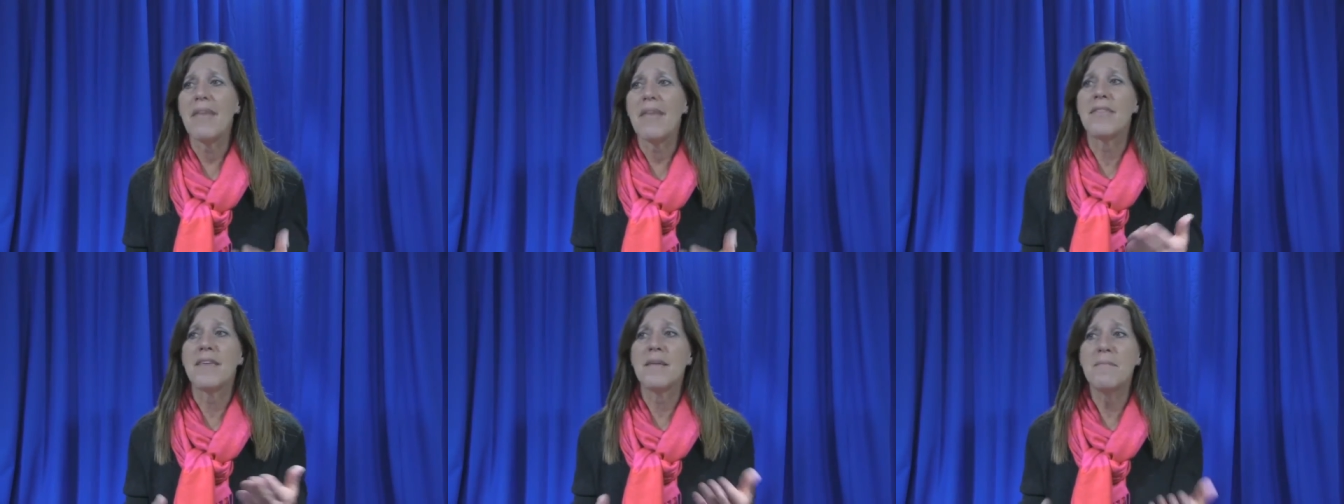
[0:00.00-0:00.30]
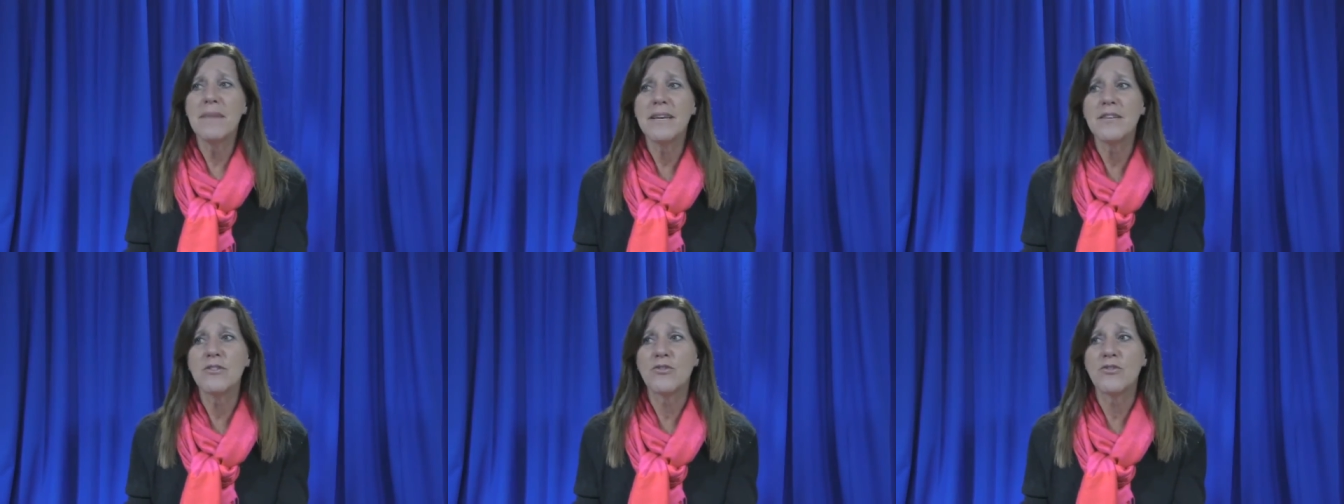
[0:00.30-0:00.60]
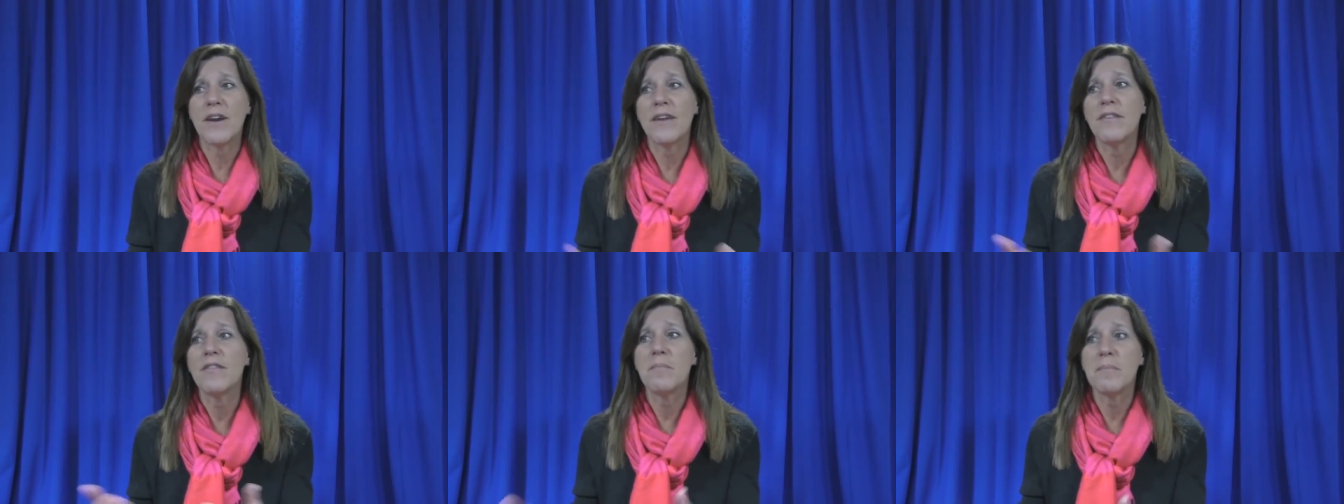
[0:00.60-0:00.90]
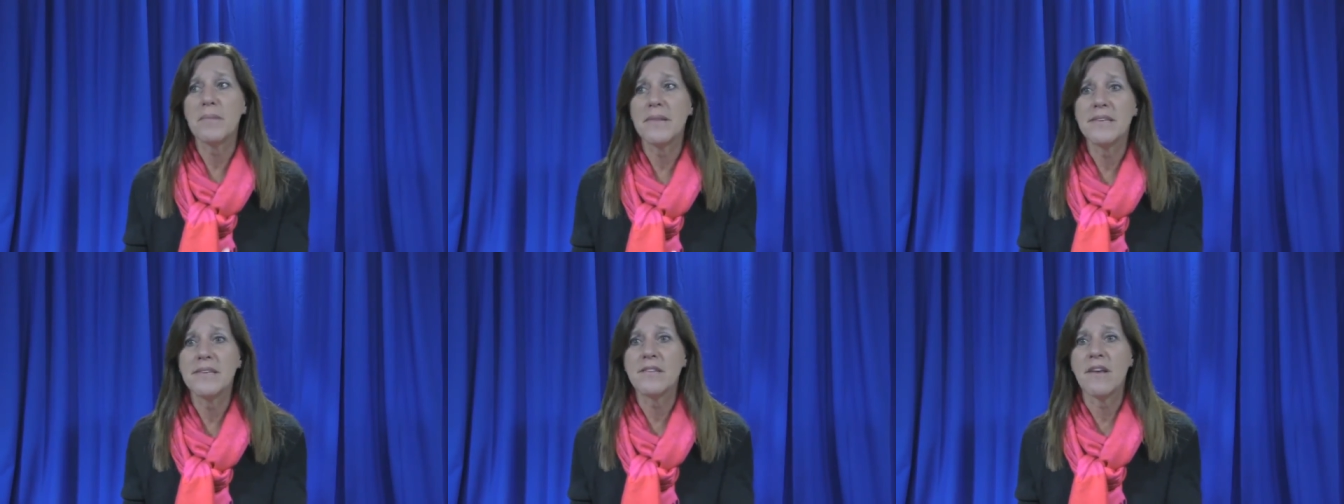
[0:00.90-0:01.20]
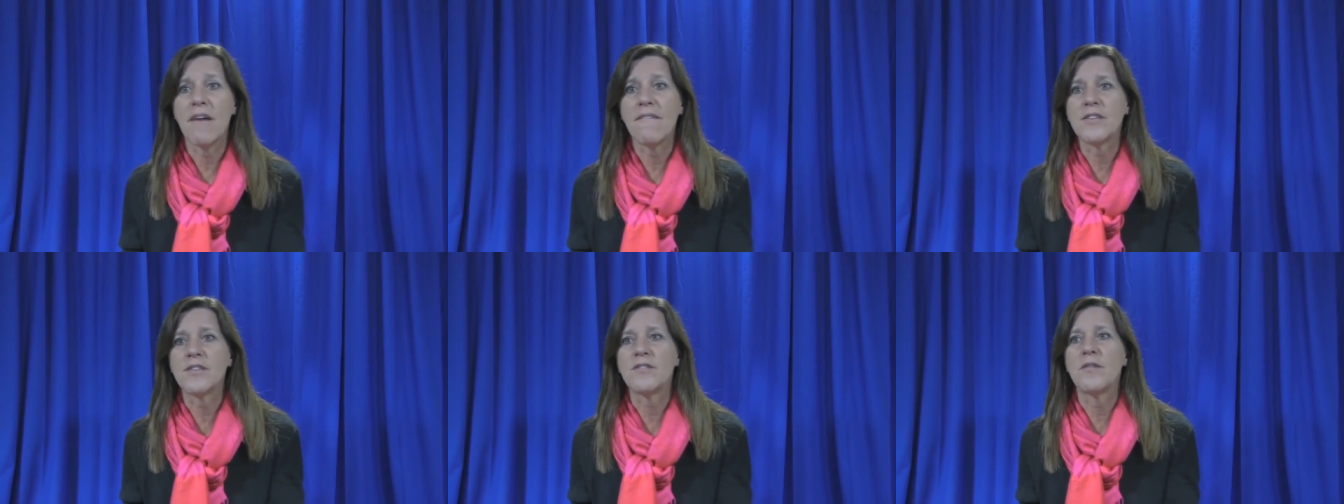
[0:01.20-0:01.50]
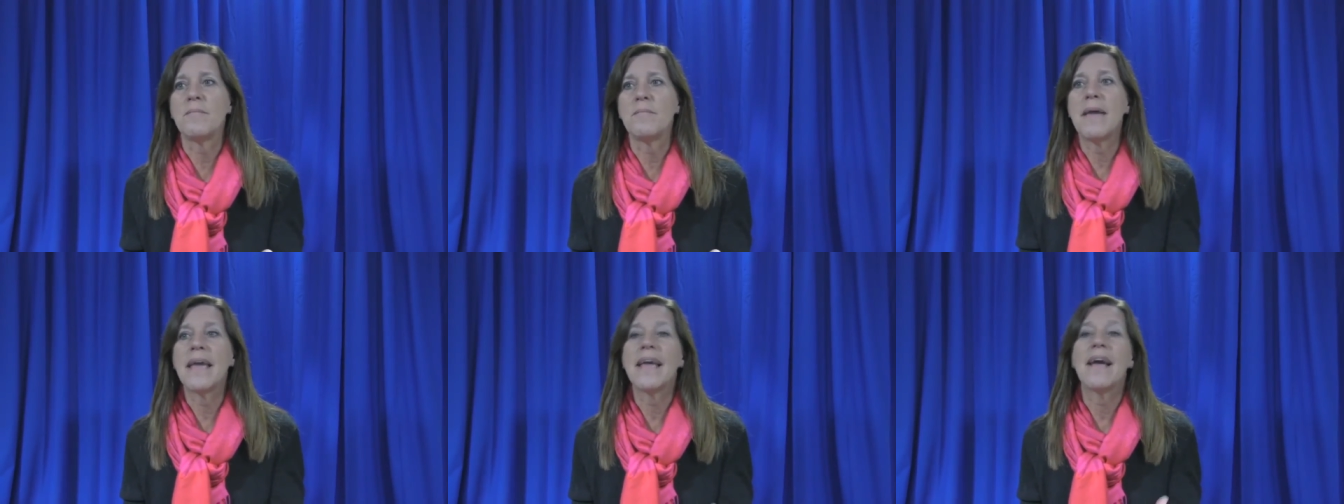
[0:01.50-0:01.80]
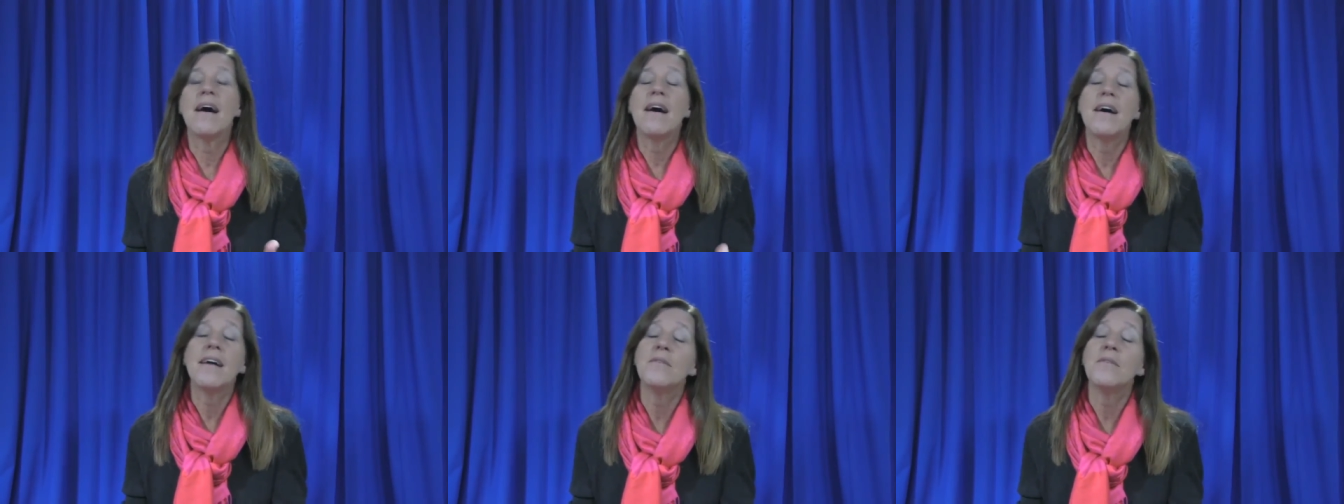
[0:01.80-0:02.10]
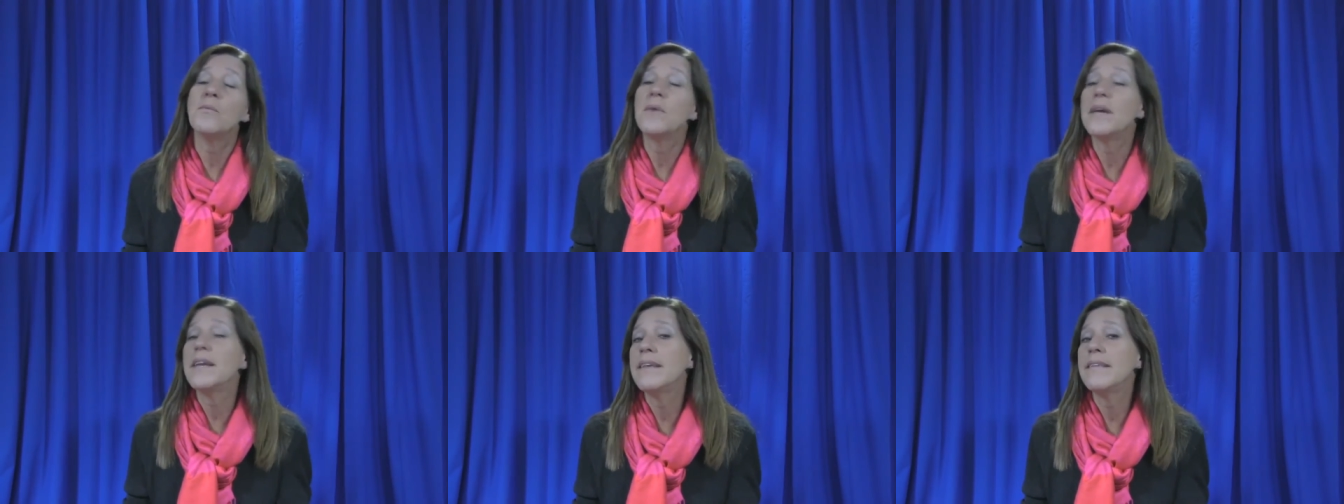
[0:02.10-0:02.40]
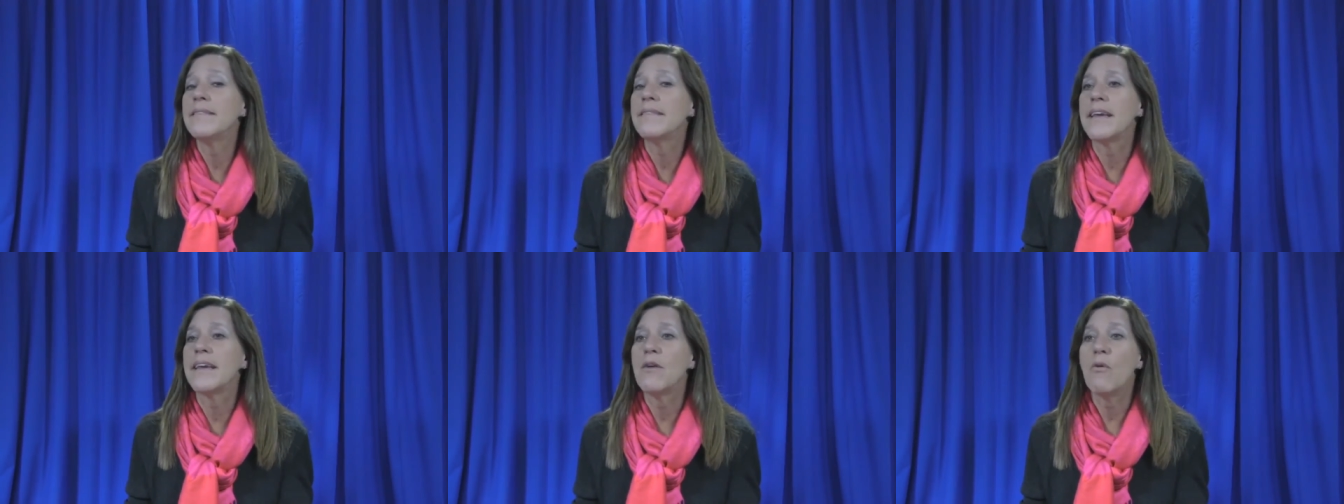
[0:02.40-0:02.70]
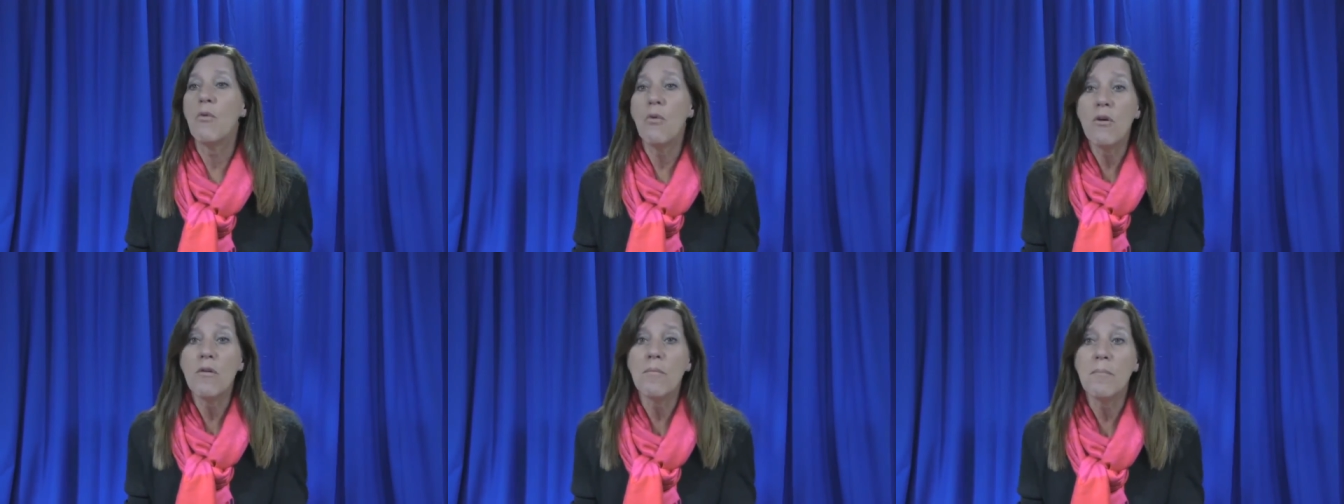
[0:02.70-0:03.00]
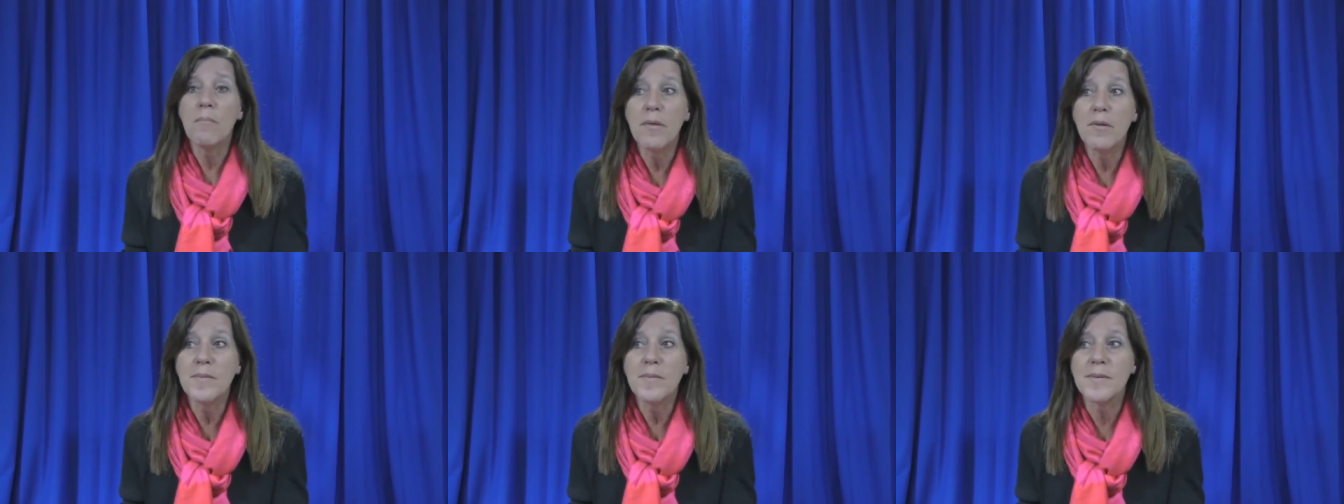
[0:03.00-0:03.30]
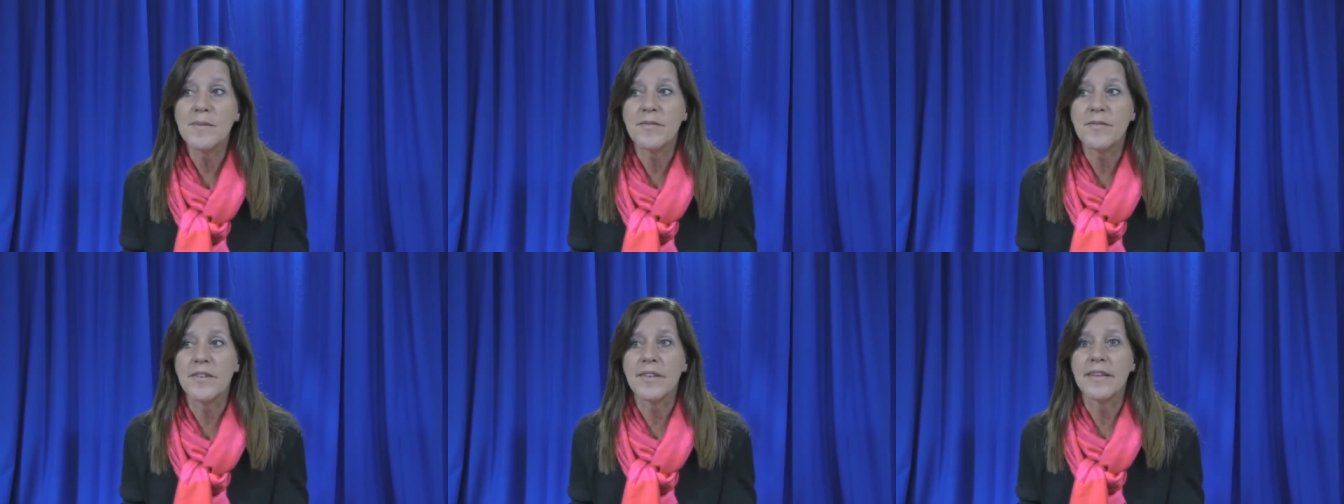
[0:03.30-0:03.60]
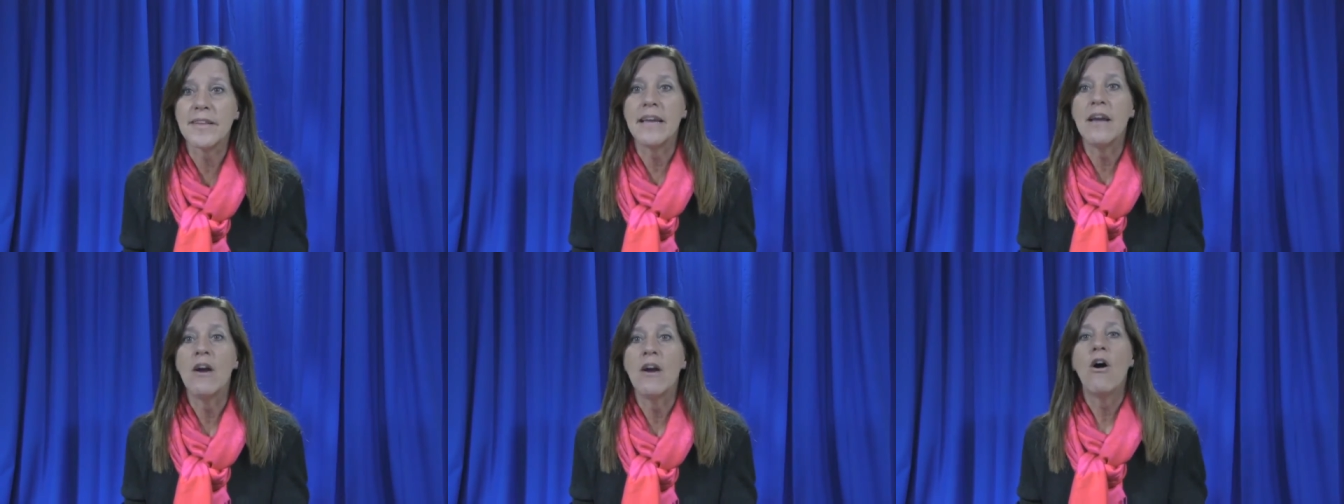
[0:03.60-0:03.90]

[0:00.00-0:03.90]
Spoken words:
The administrator, the police officer, may unwittingly or purposefully